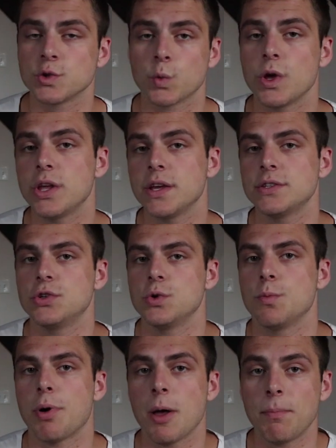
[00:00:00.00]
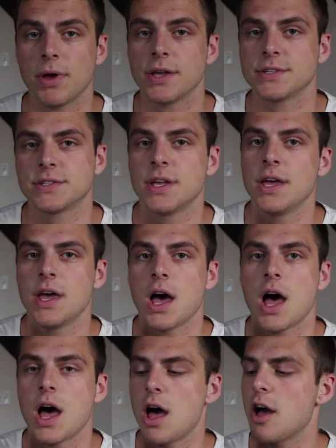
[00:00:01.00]
was willing to pump us
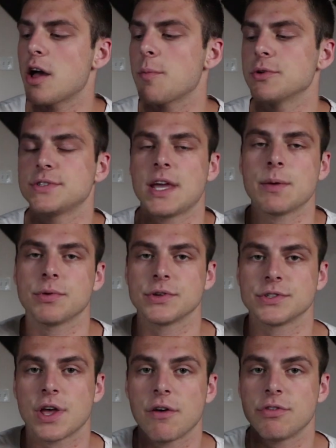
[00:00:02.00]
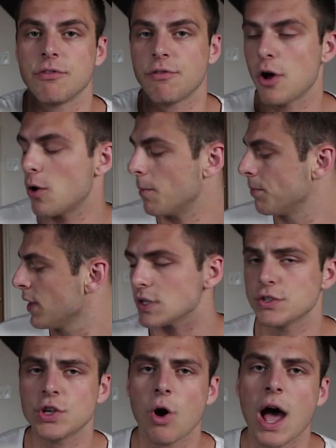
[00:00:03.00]
a couple samples of the foam.
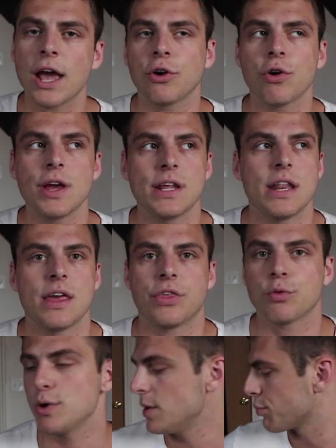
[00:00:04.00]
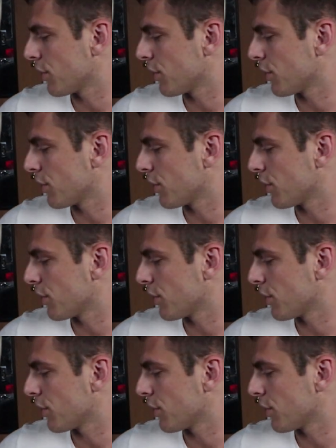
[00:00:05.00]
So I created a 3D